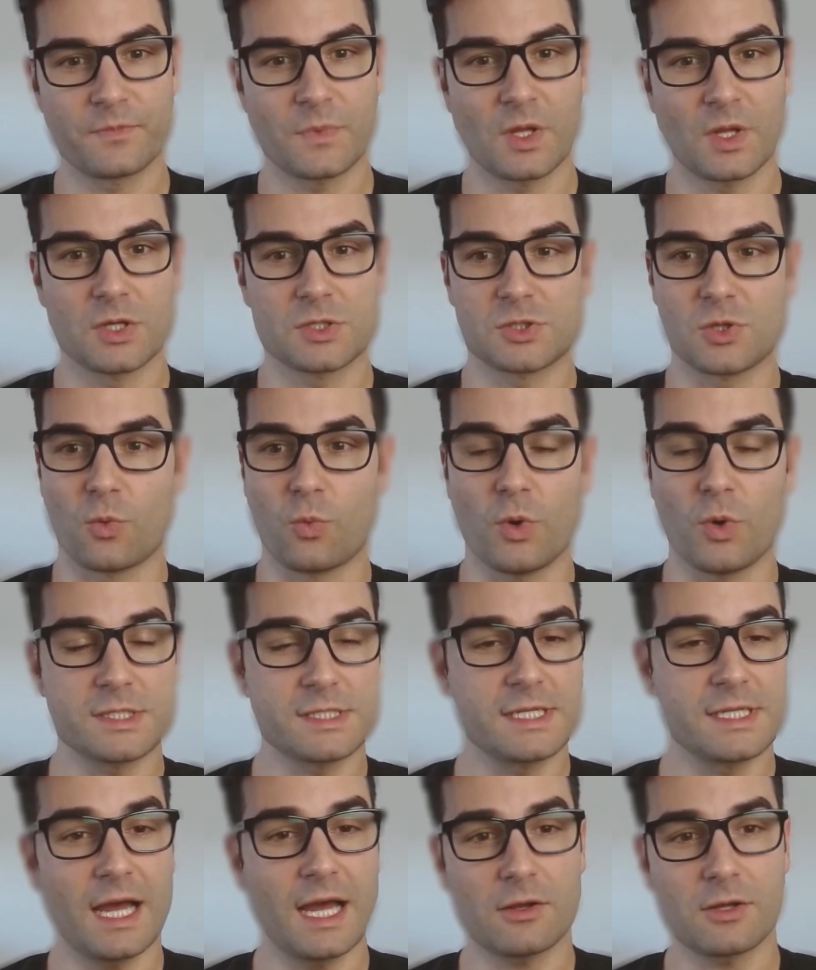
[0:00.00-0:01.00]
So what's
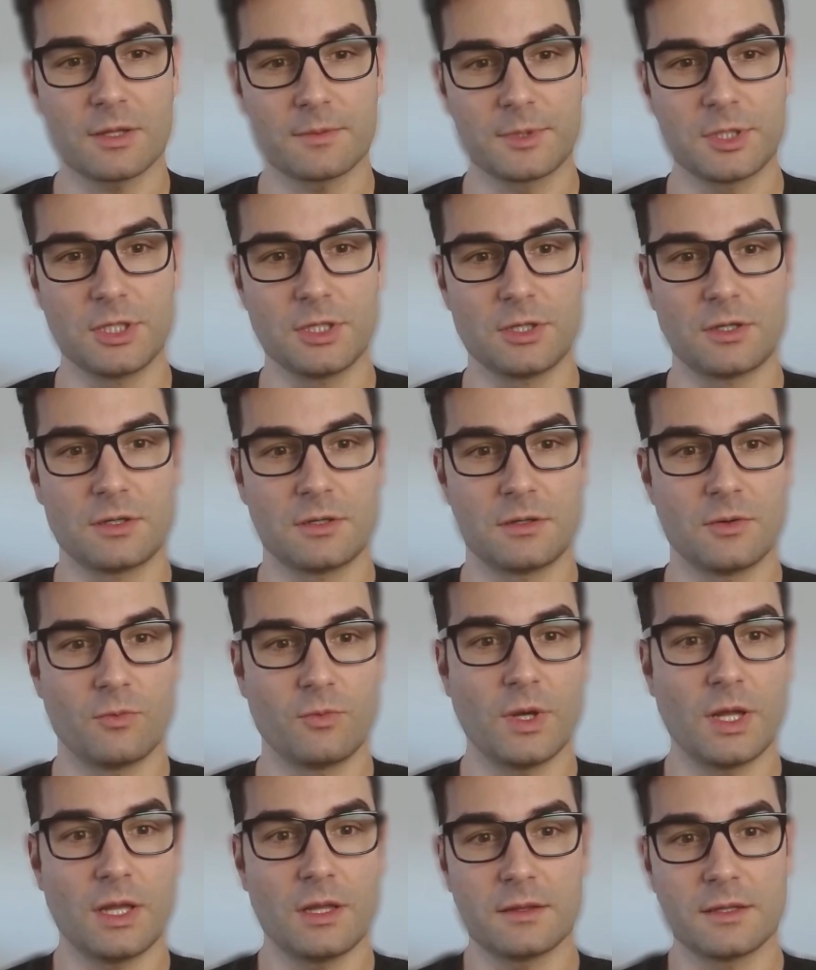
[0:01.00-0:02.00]
the outcome here?
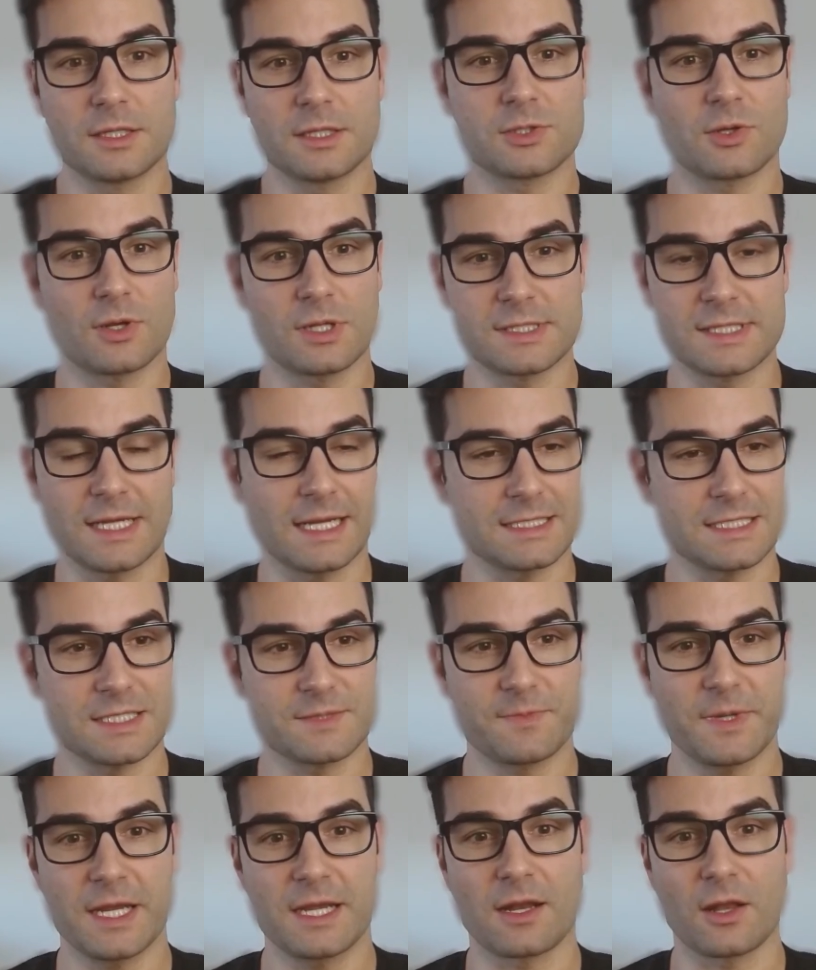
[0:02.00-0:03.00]
Well, the total taxes
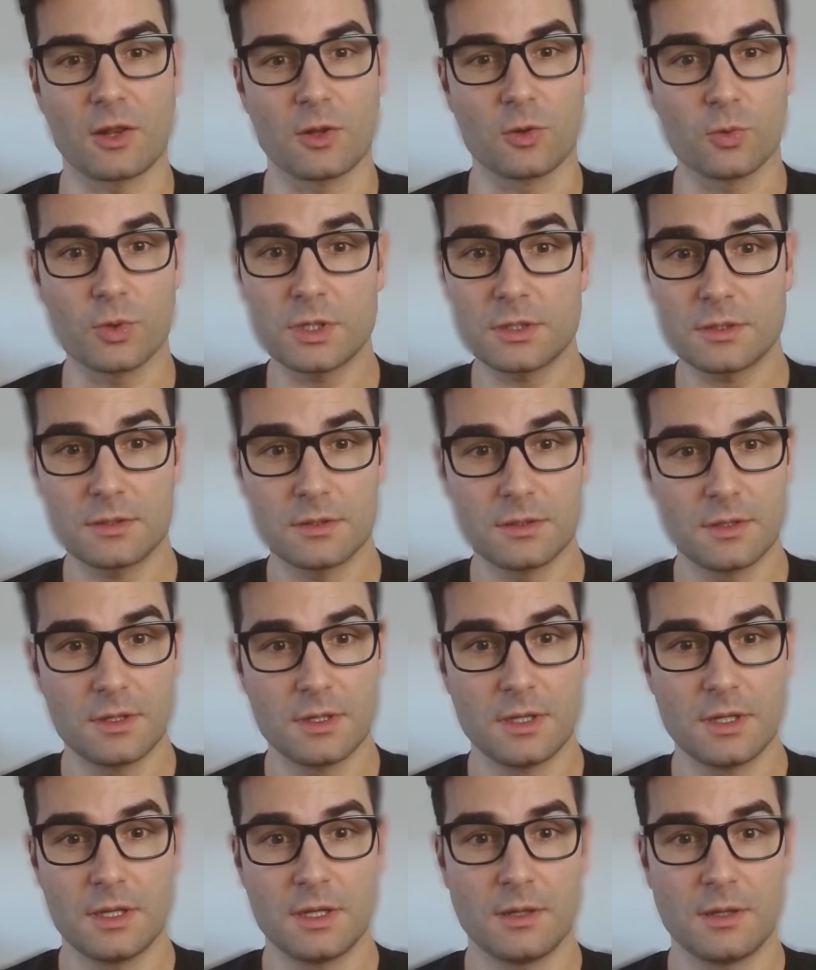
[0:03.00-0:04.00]
paid are lower
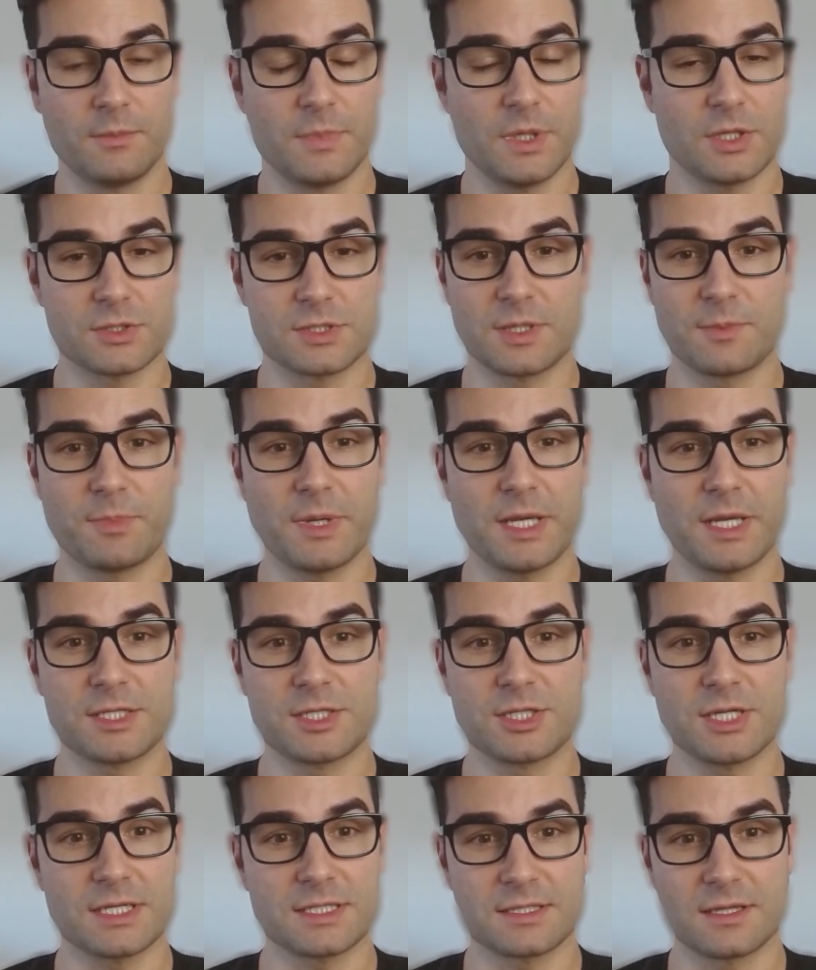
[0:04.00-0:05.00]
because he pays
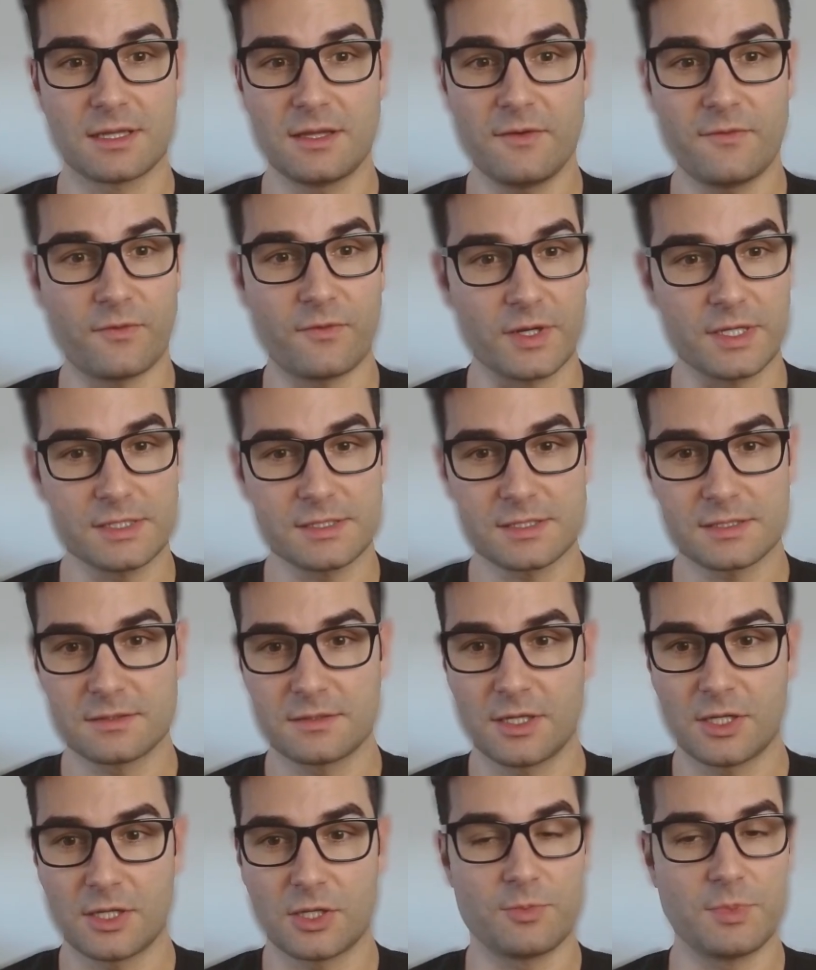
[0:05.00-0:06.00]
just the difference.
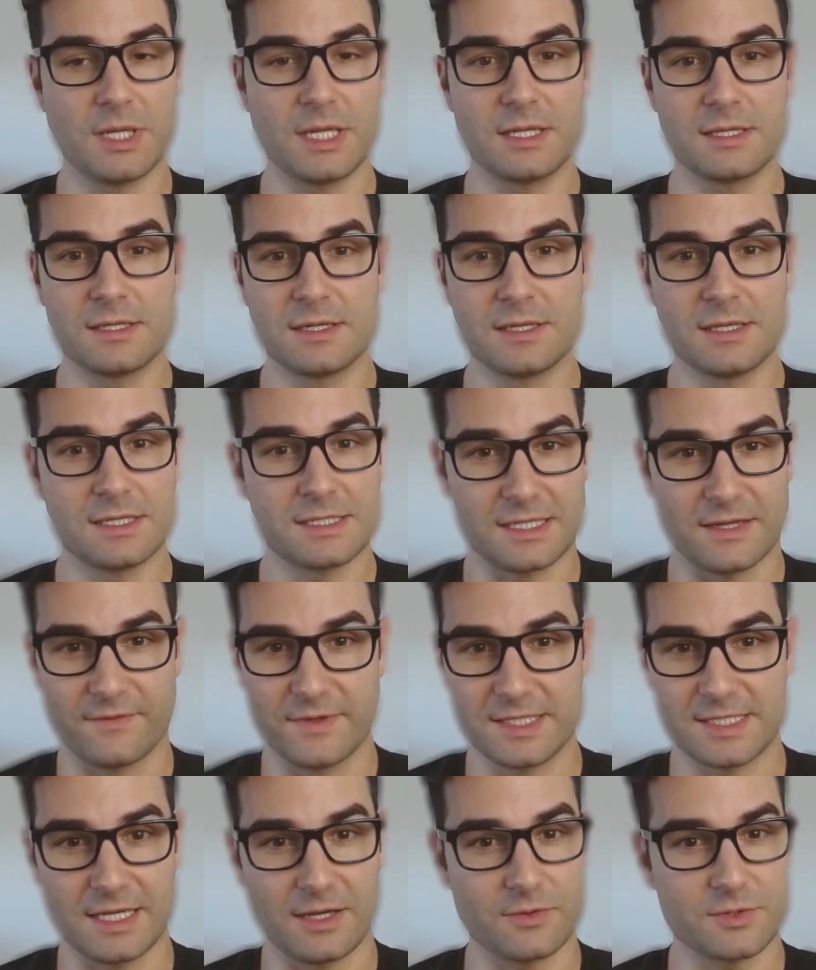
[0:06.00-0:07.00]
It could be
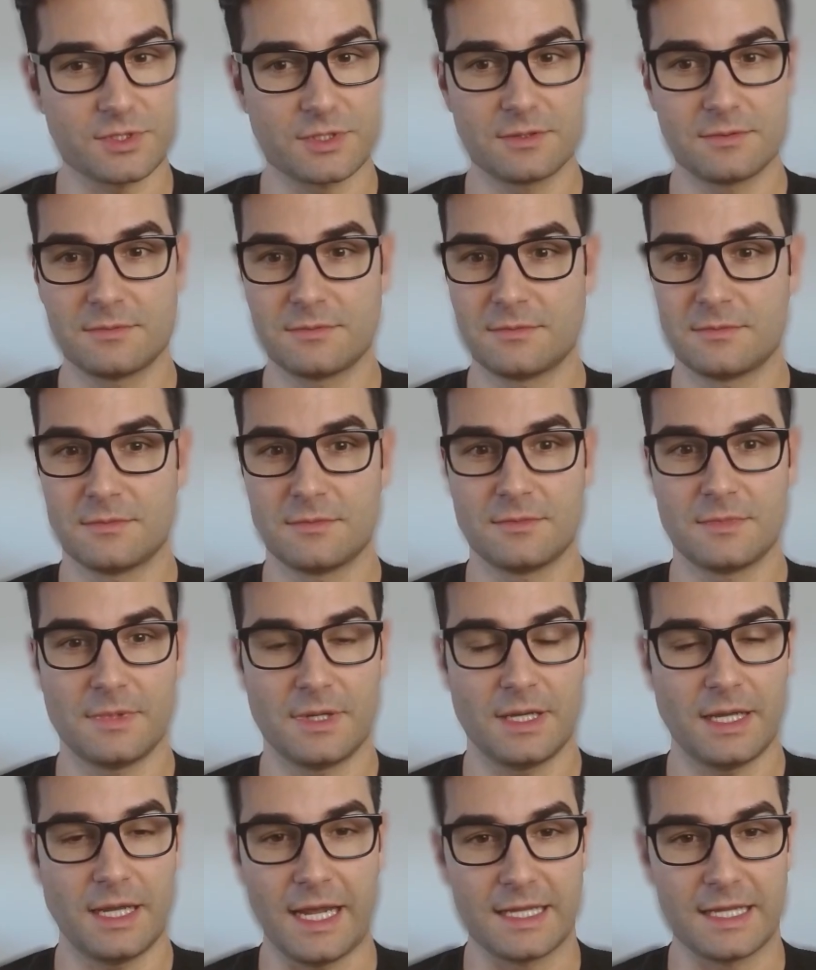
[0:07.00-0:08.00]
7,000,
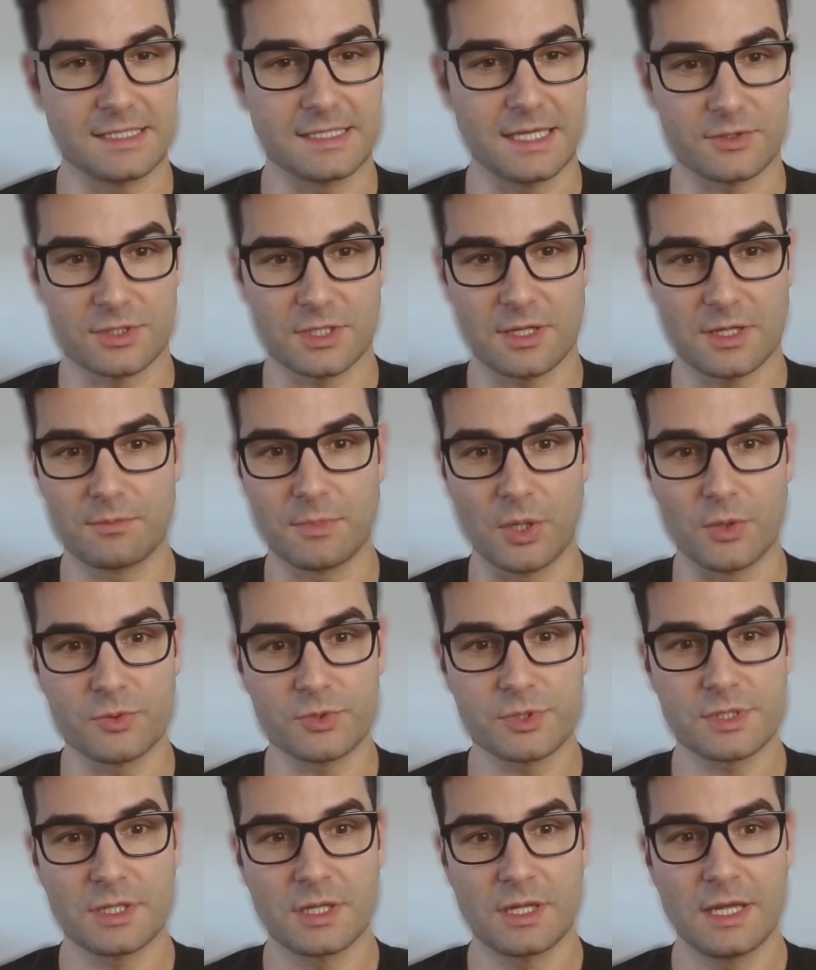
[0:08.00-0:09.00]
8,000 at
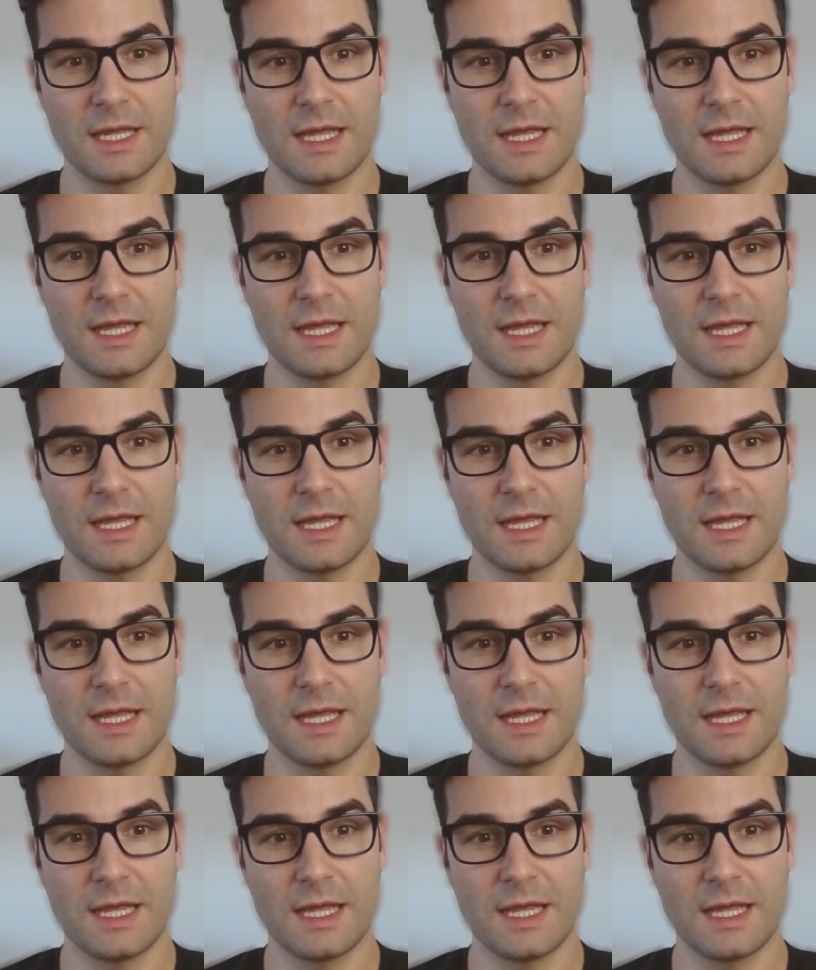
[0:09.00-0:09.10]
most.